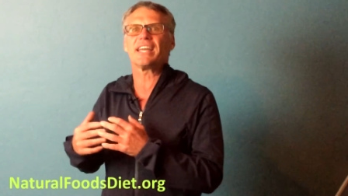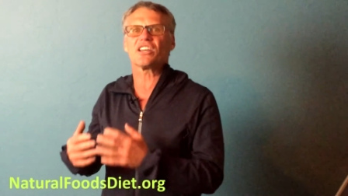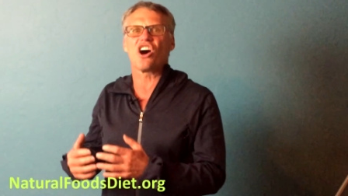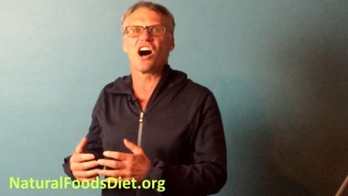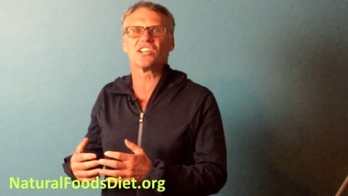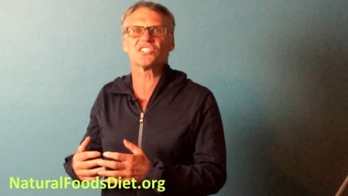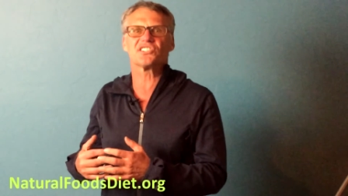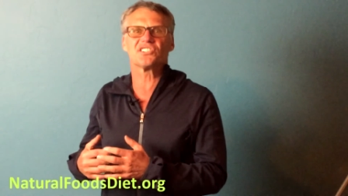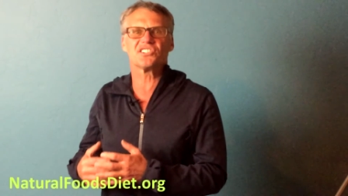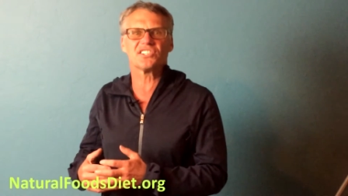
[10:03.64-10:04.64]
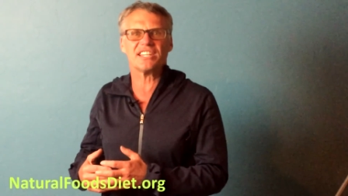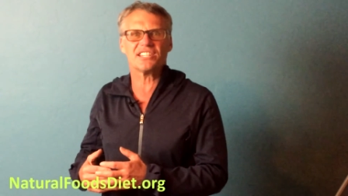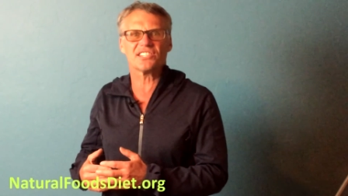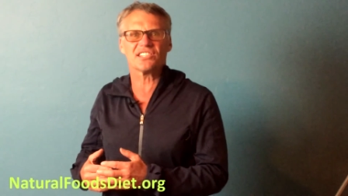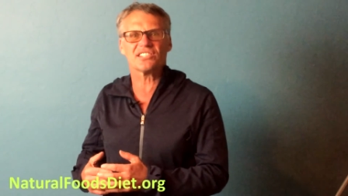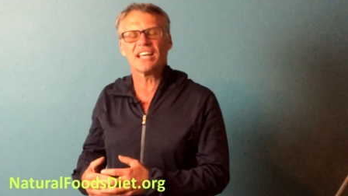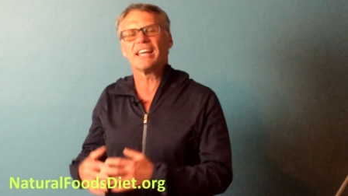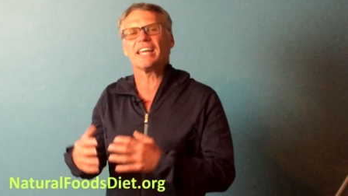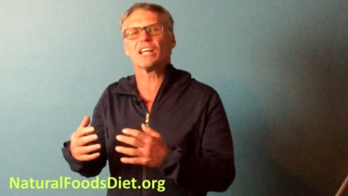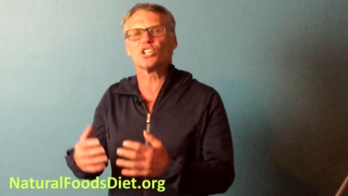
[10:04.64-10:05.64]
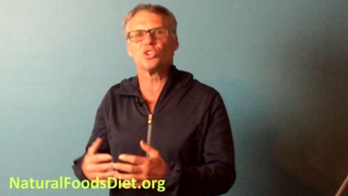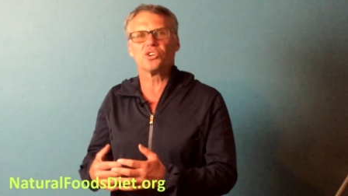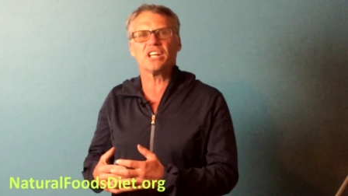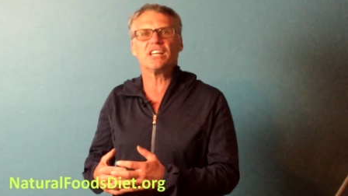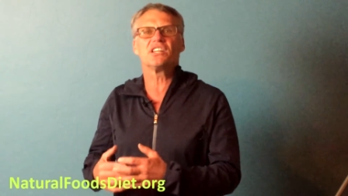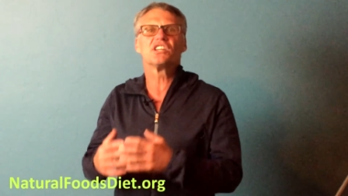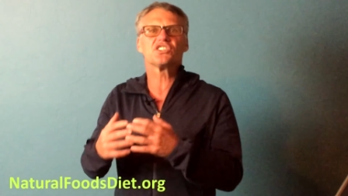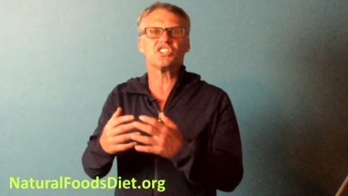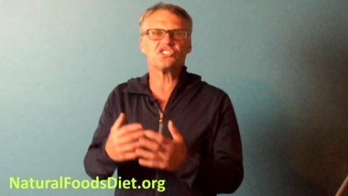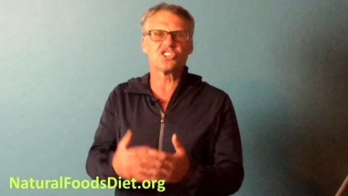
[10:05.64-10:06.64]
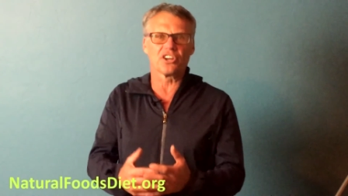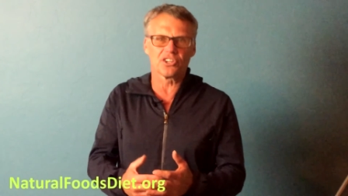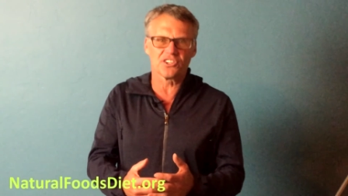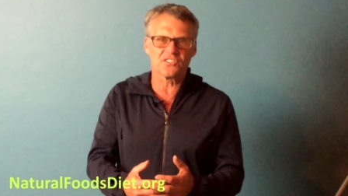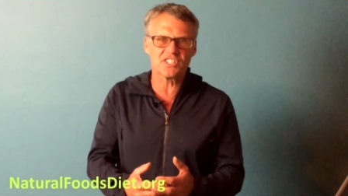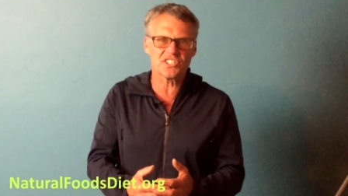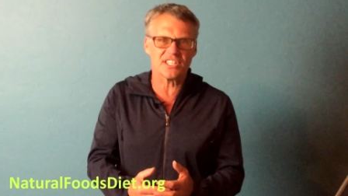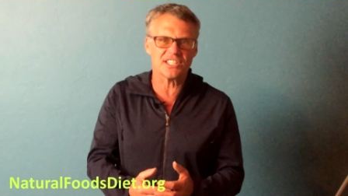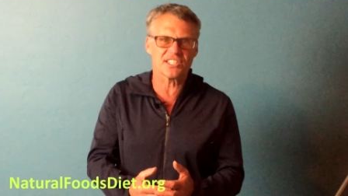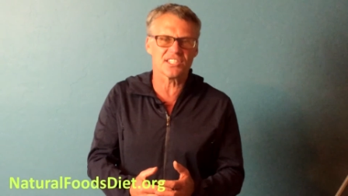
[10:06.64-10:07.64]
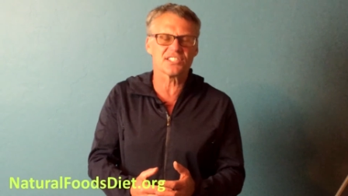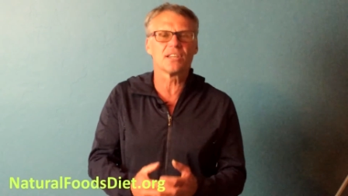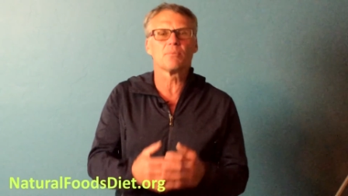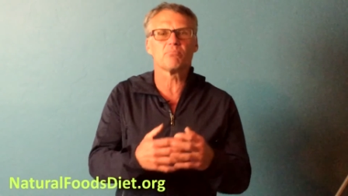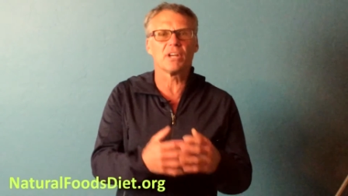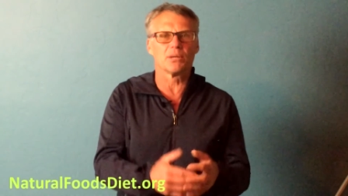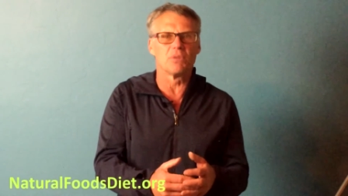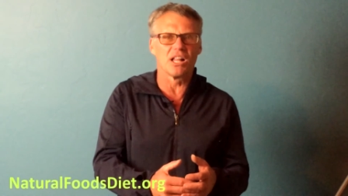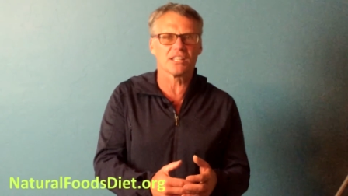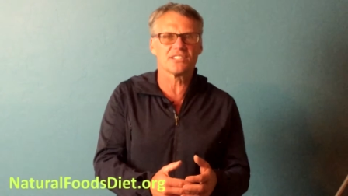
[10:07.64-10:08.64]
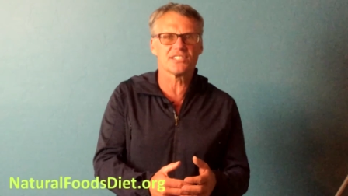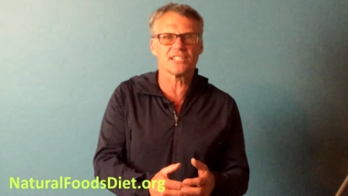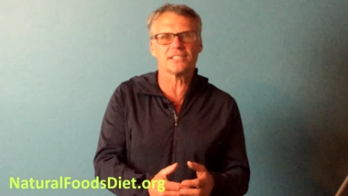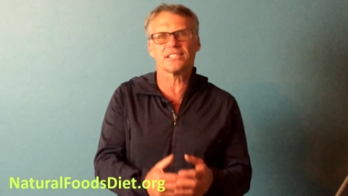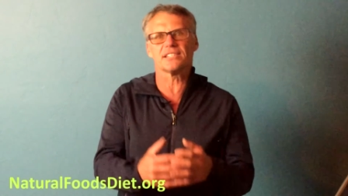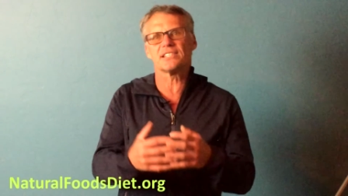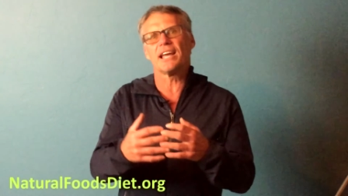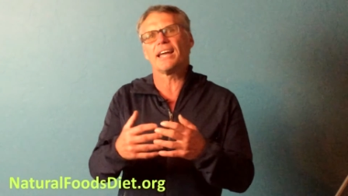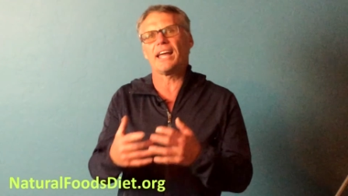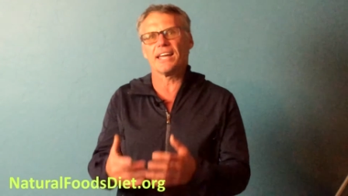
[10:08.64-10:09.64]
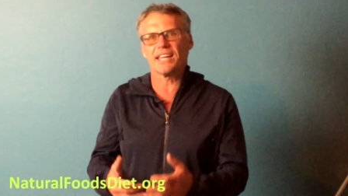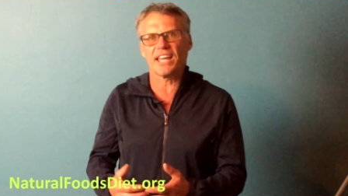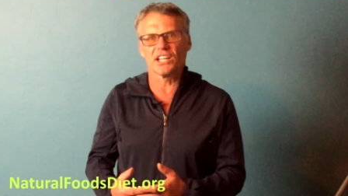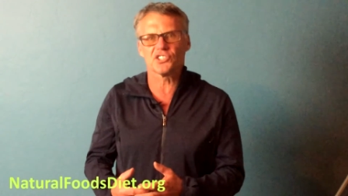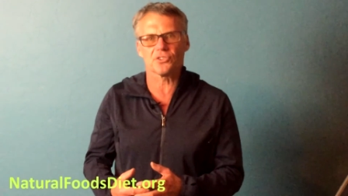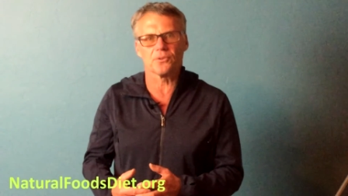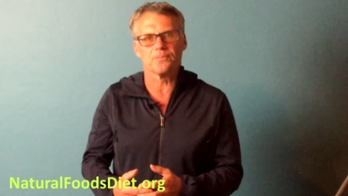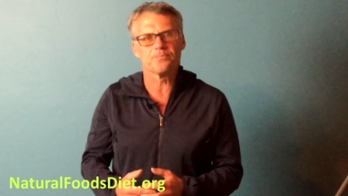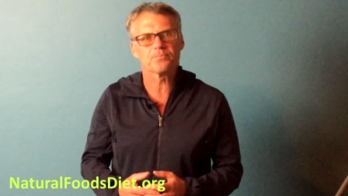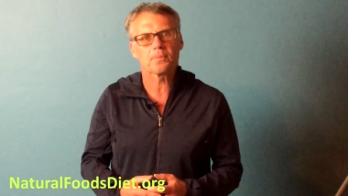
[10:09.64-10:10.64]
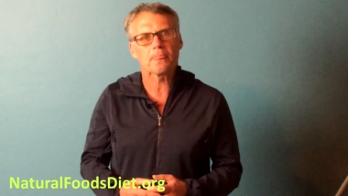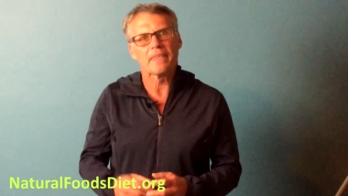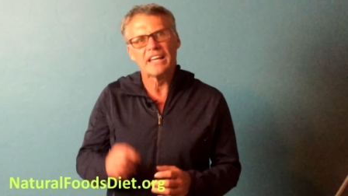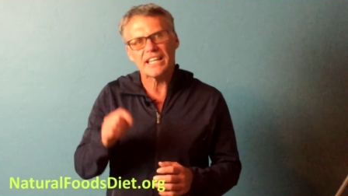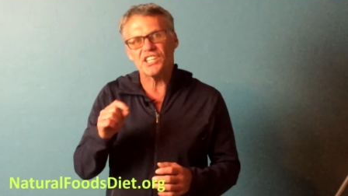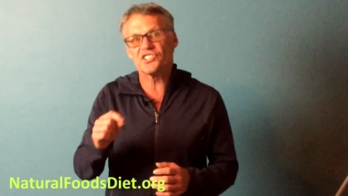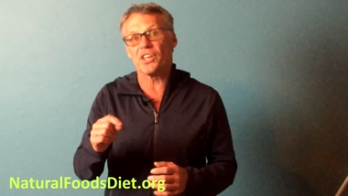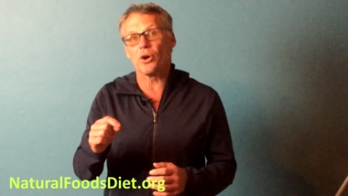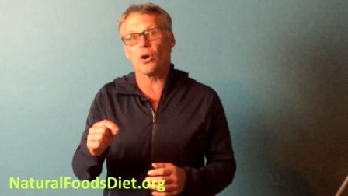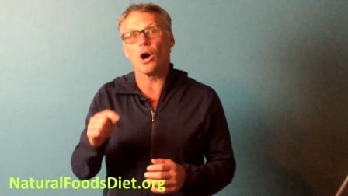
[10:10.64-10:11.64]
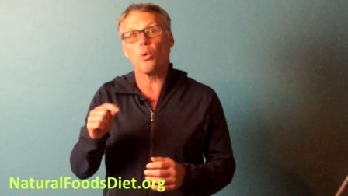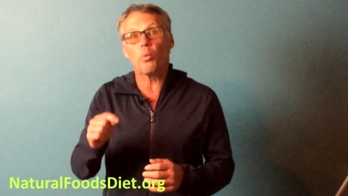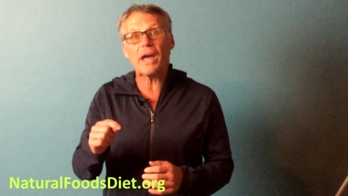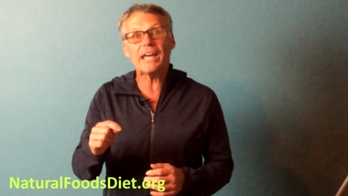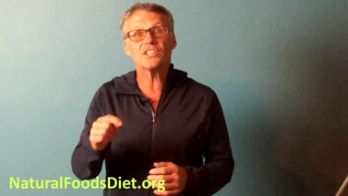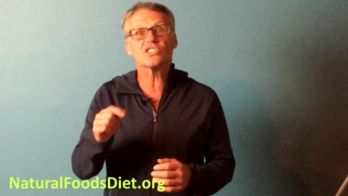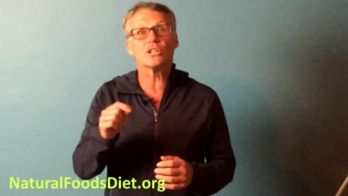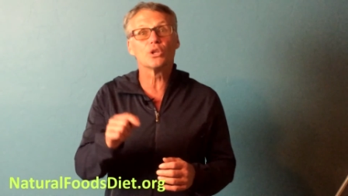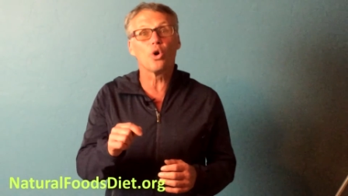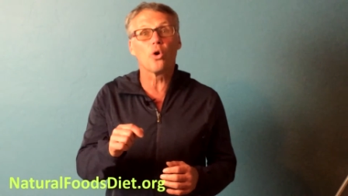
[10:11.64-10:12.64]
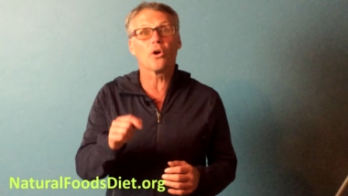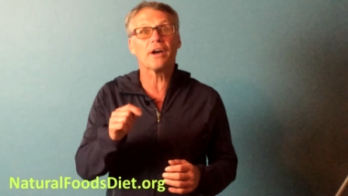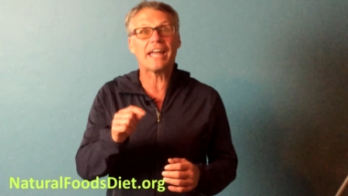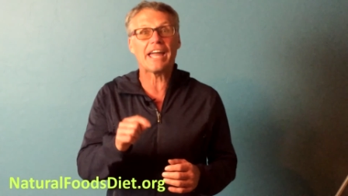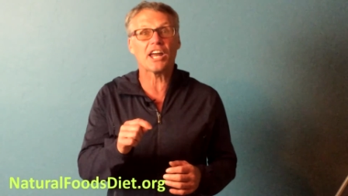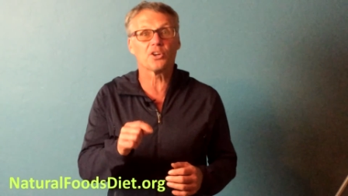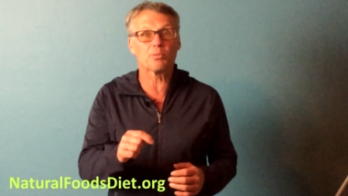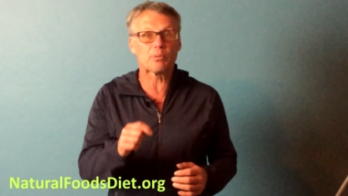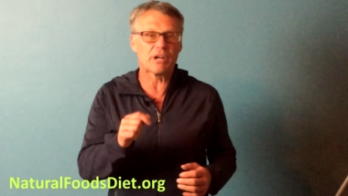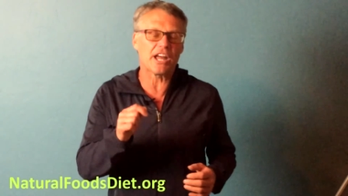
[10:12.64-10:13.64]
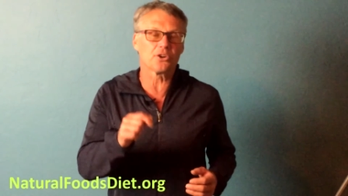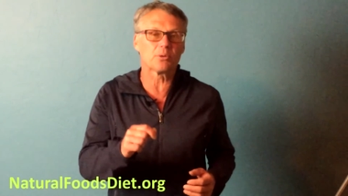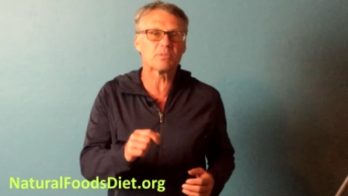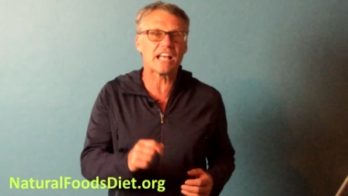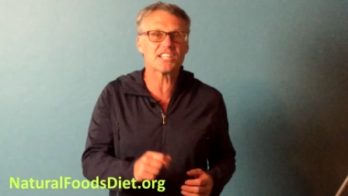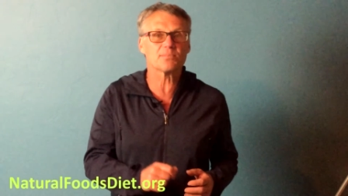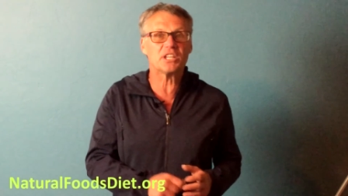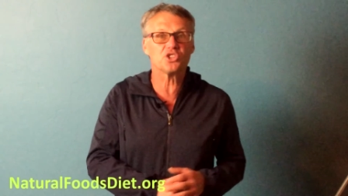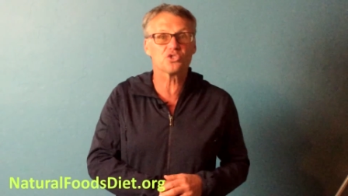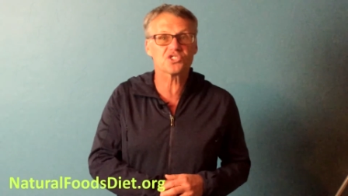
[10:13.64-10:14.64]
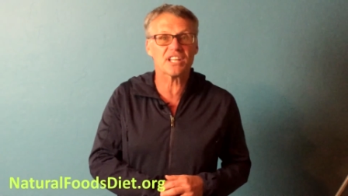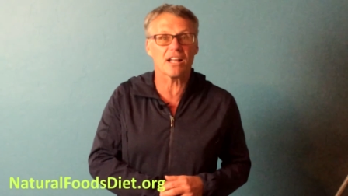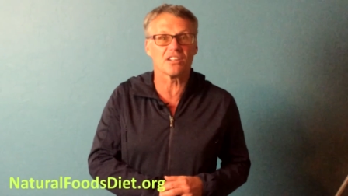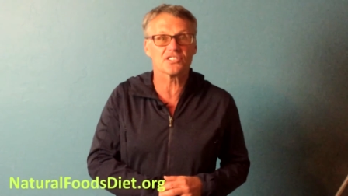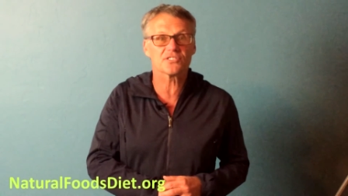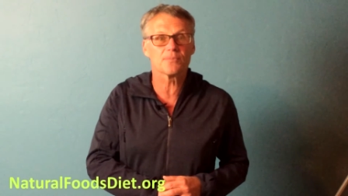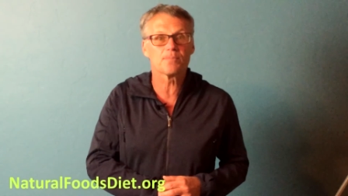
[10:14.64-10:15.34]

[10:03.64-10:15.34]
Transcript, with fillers: it causes diseases, including degenerative diseases, metabolic diseases, and cancer. Is there a way to lower heteroplasmy in your cells?